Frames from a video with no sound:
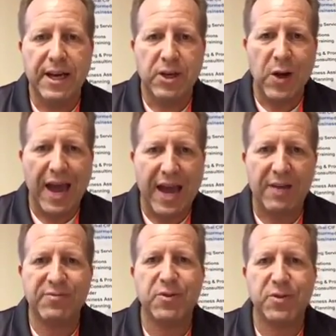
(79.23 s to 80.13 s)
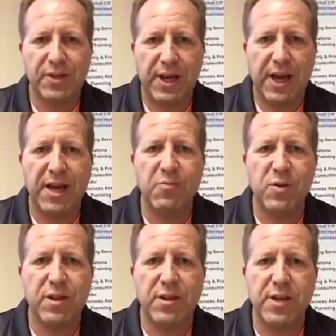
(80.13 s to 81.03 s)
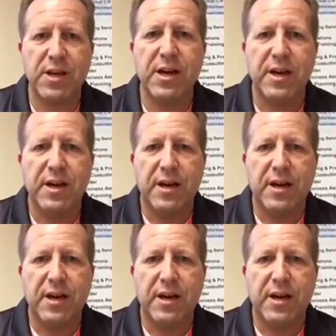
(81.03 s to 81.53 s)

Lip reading: You have to stay with the